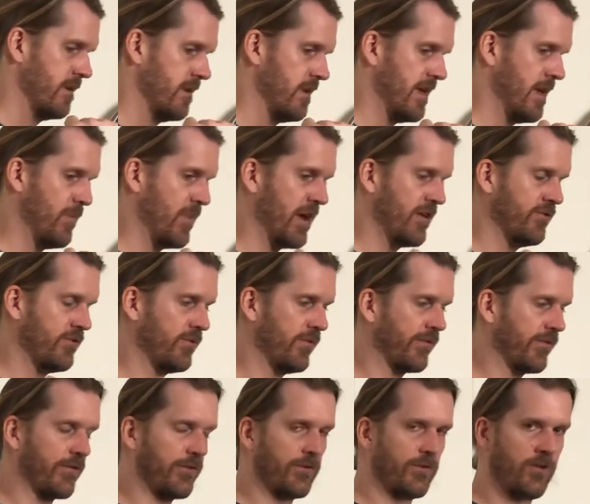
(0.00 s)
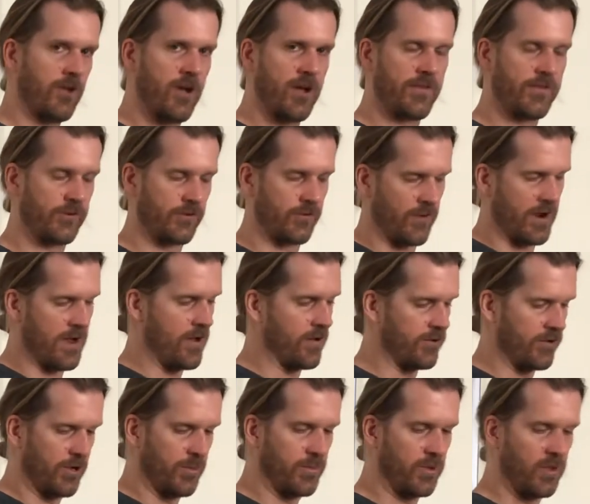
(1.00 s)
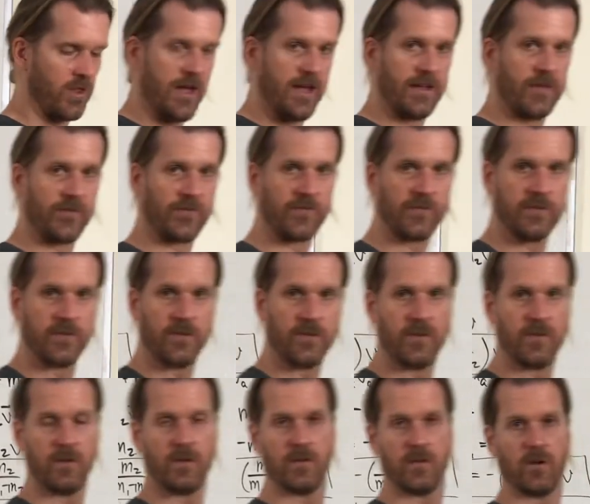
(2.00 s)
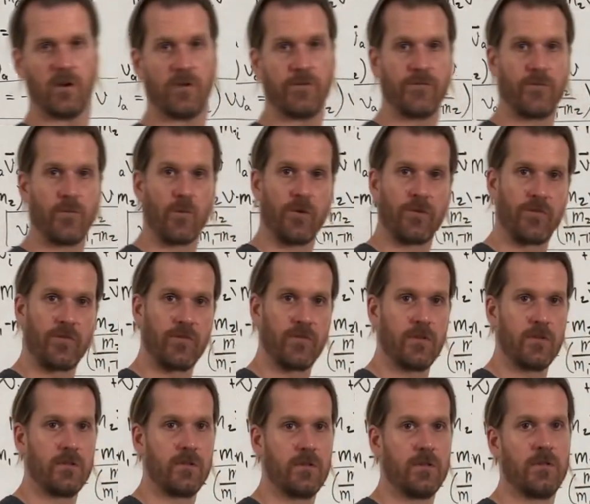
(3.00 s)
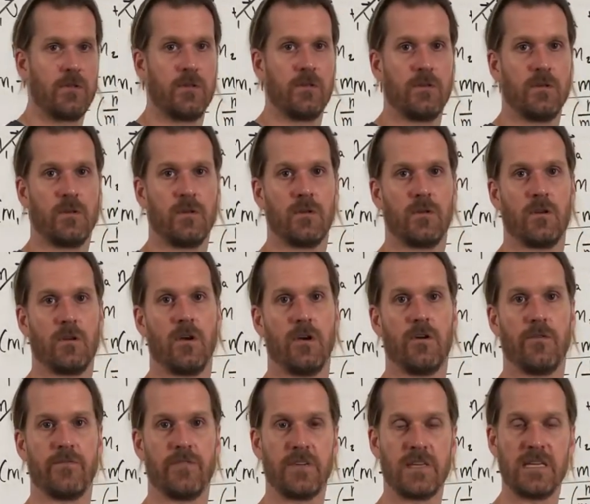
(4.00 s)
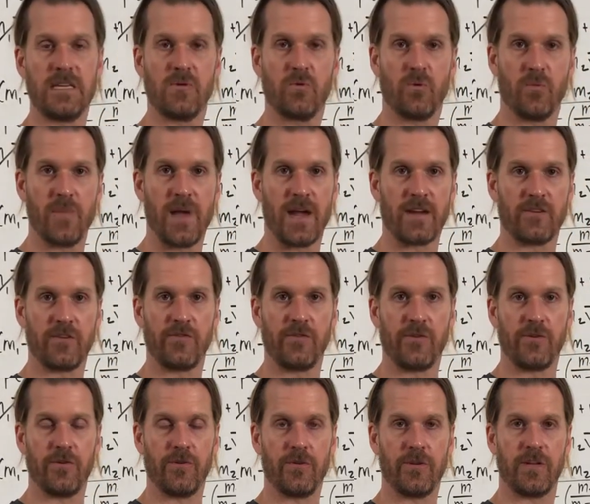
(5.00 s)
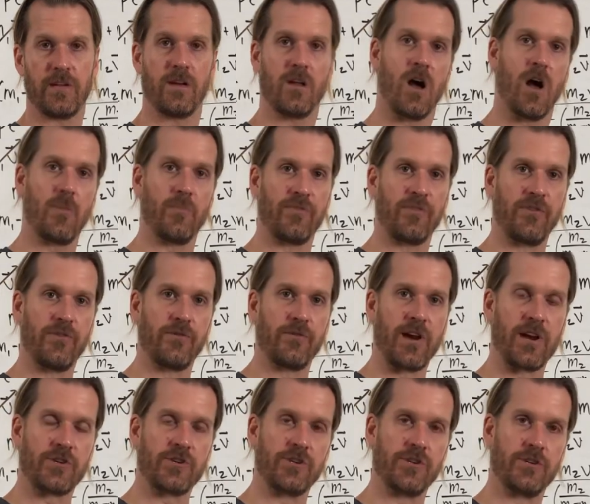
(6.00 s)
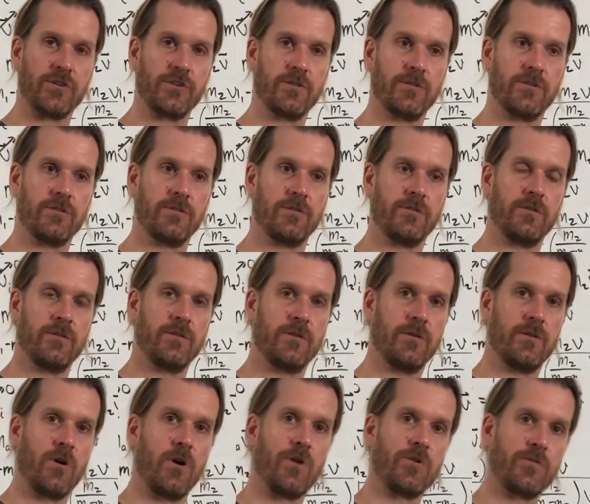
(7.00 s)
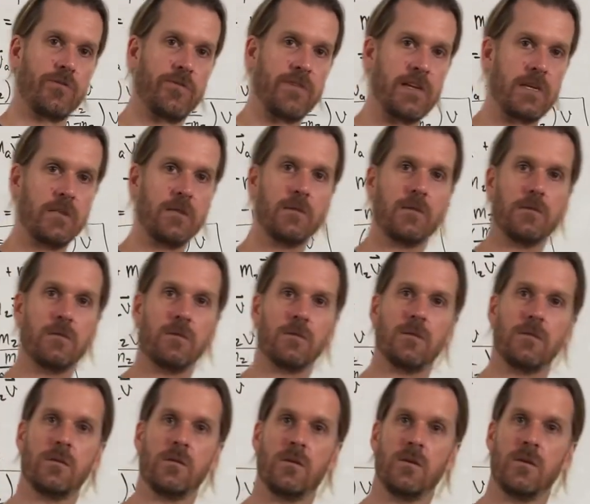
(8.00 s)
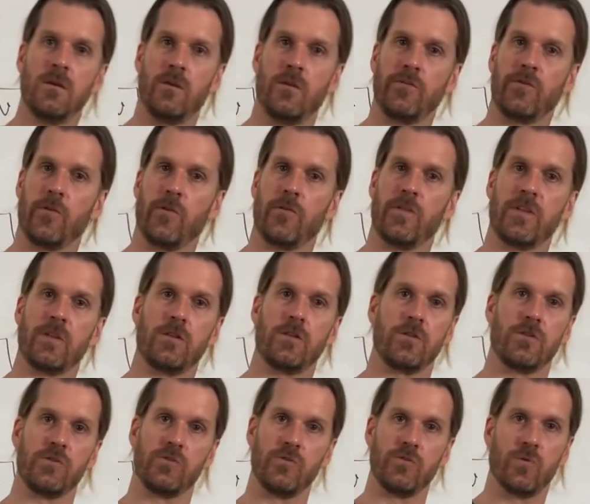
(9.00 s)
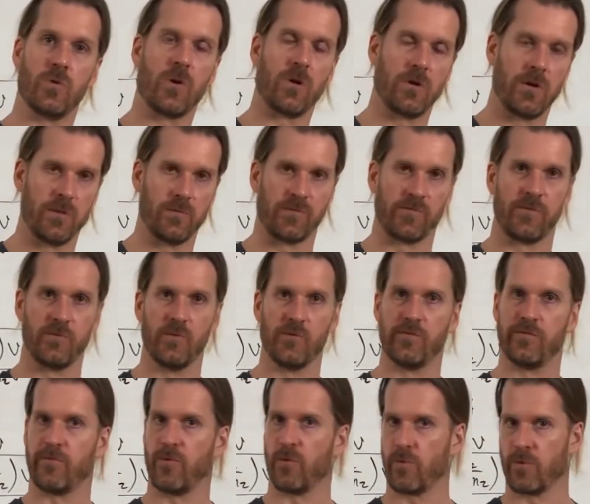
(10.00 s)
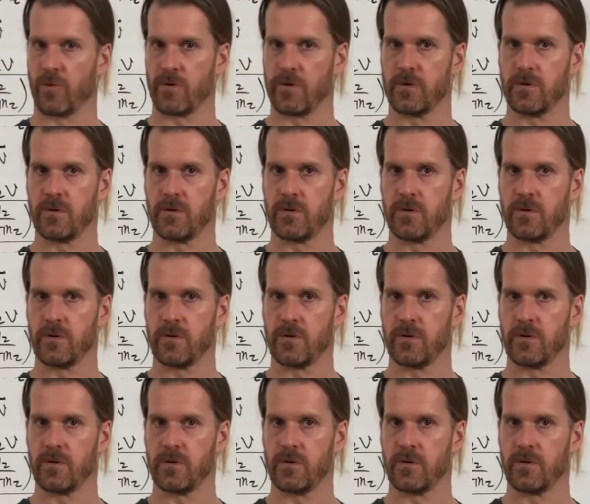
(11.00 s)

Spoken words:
and by Newton's third law, the ground applies a force of equal magnitude in opposite direction on your feet, so that you are able to move forward.